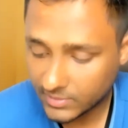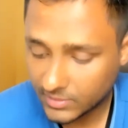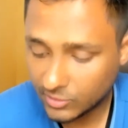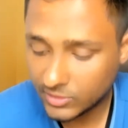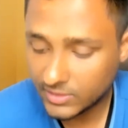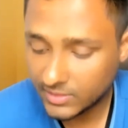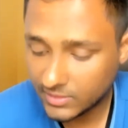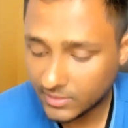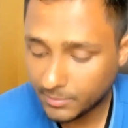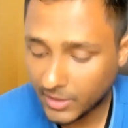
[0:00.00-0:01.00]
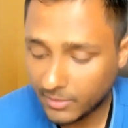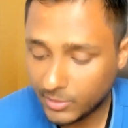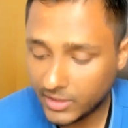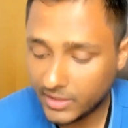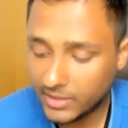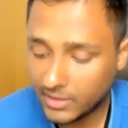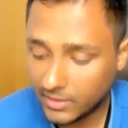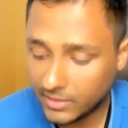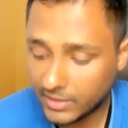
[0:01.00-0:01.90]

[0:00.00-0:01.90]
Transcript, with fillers: So this is primarily uh,